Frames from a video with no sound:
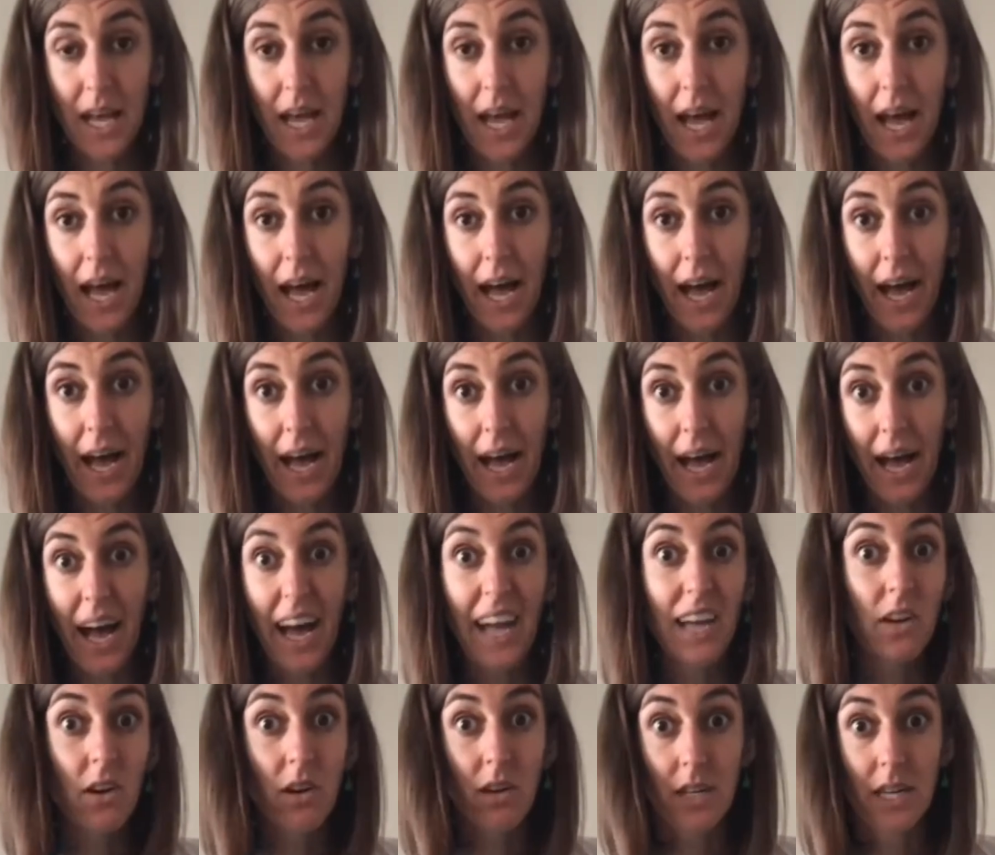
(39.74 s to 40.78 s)
I
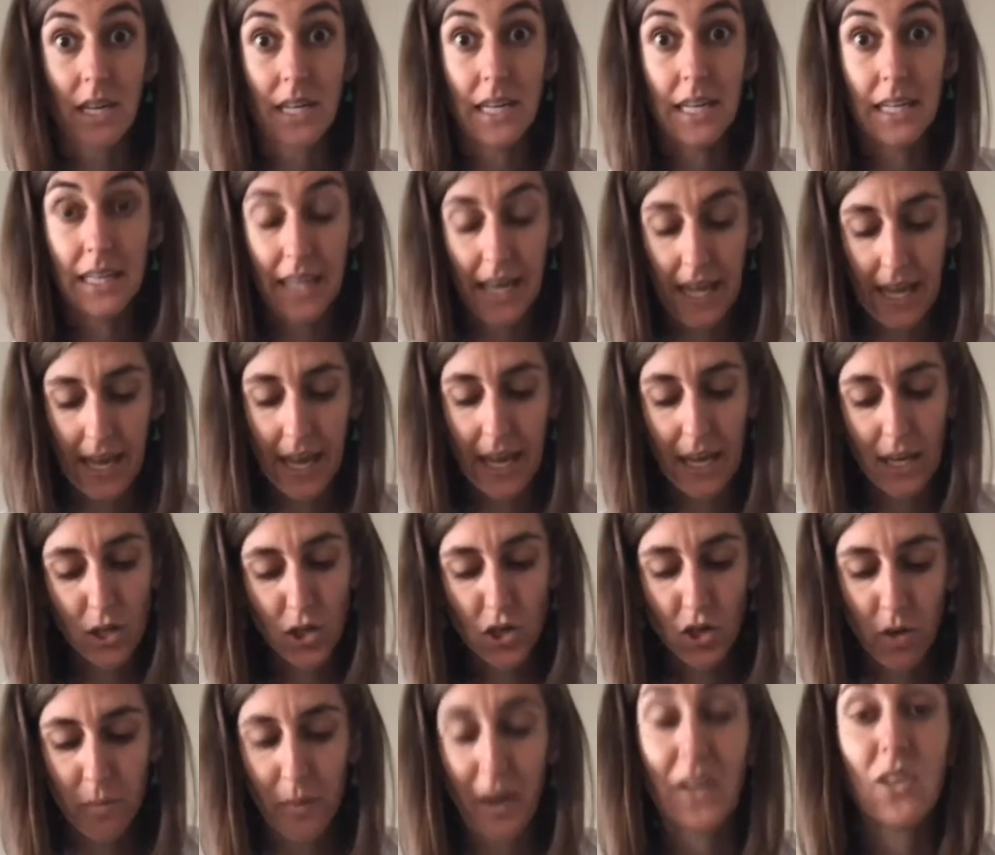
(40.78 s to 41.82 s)
bought it in the health
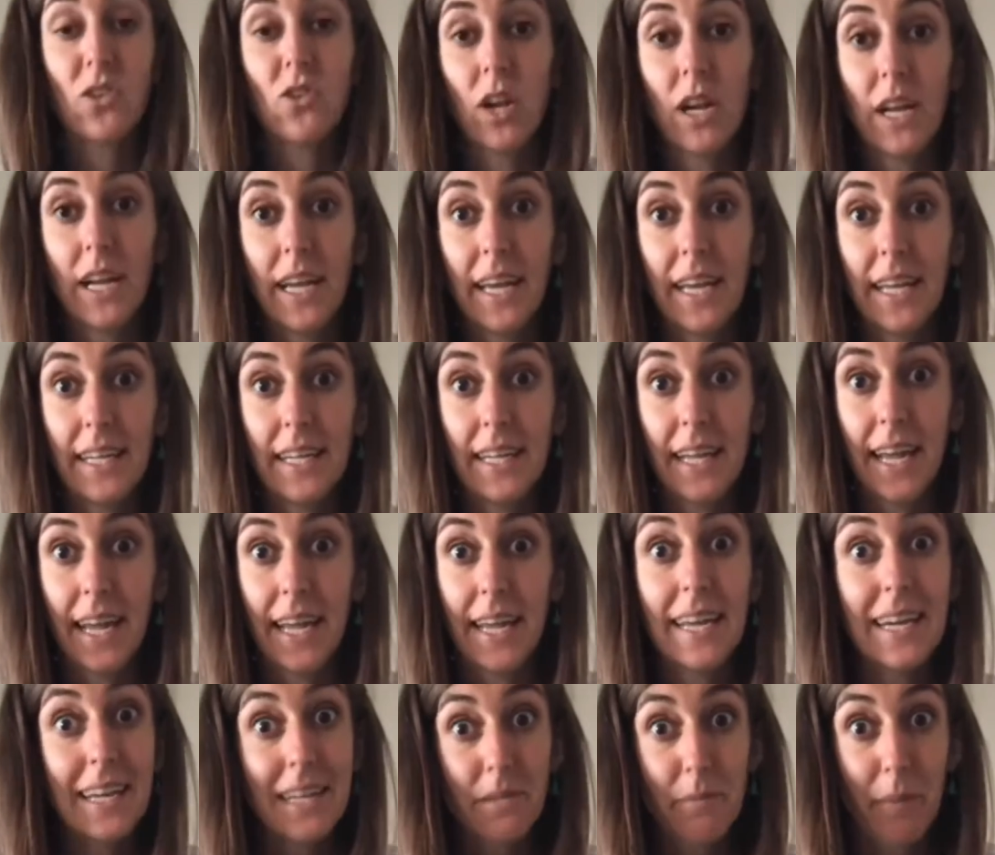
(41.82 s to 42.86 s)
shop, actually, in the
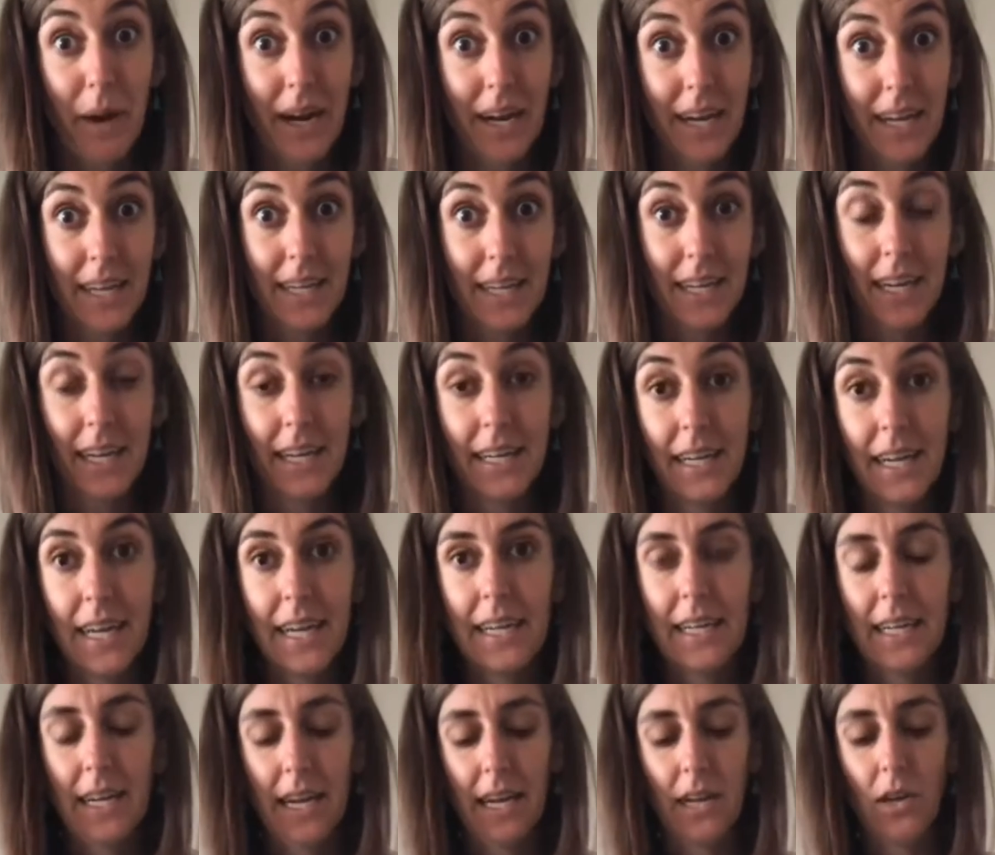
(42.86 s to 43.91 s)
English market
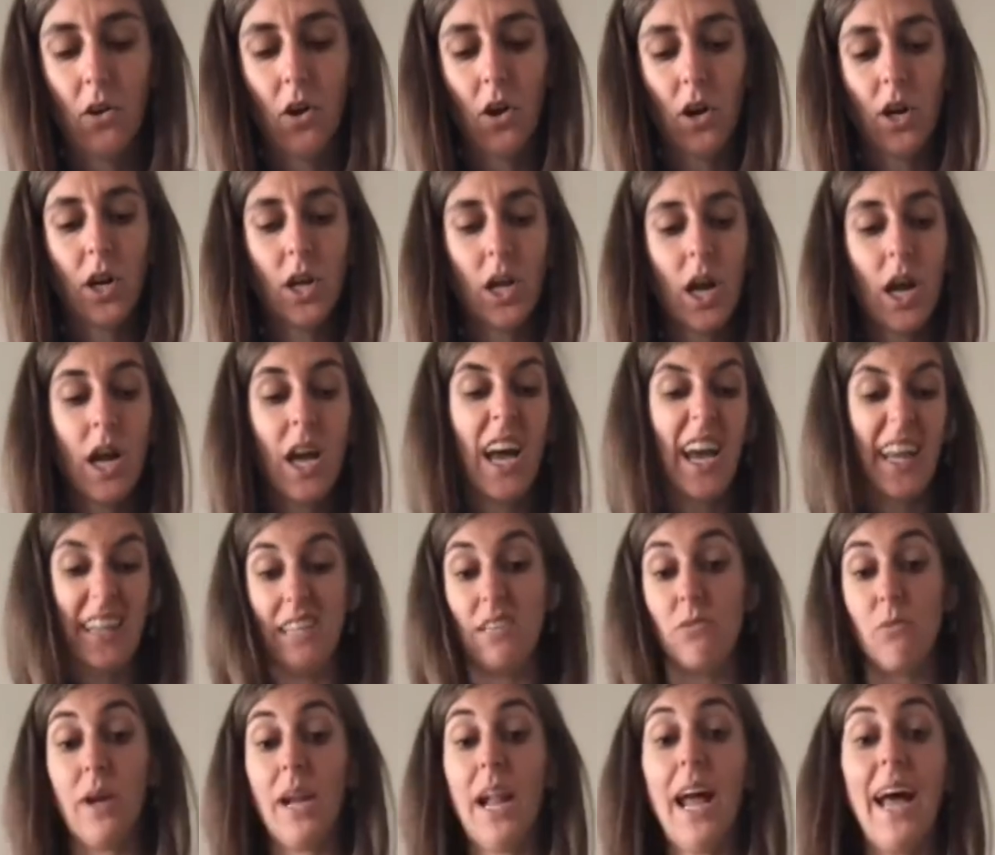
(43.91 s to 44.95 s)
in Cork, and this
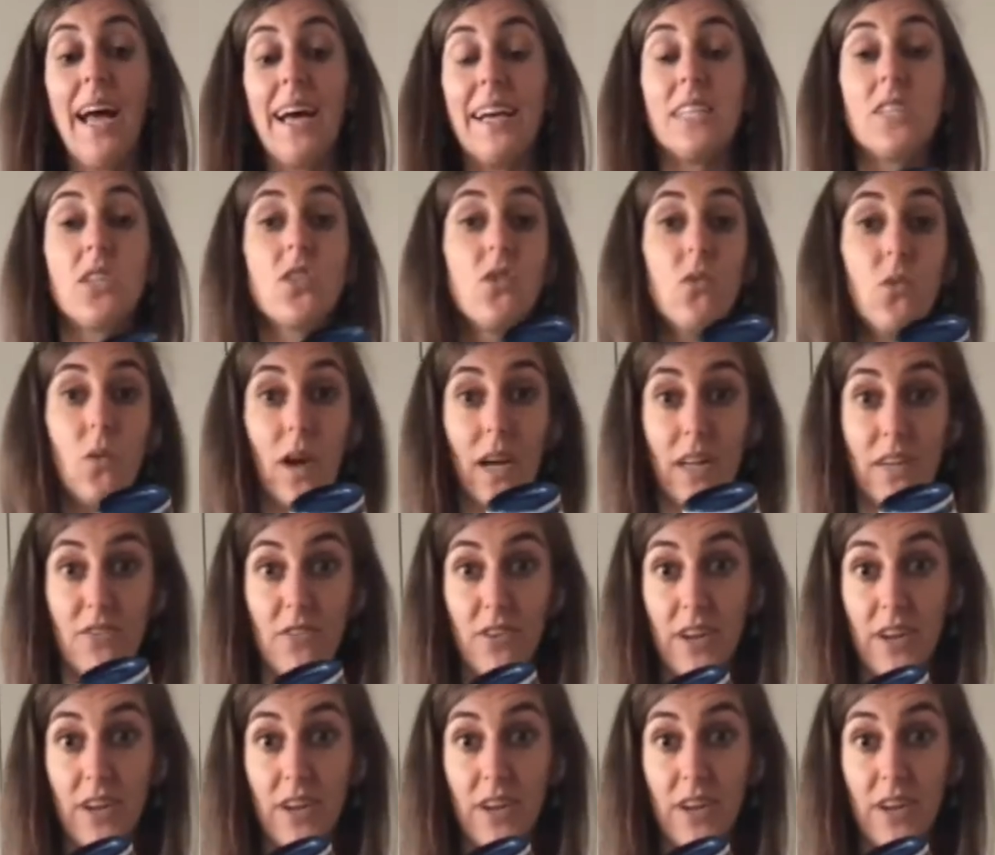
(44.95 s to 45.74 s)
one has 250.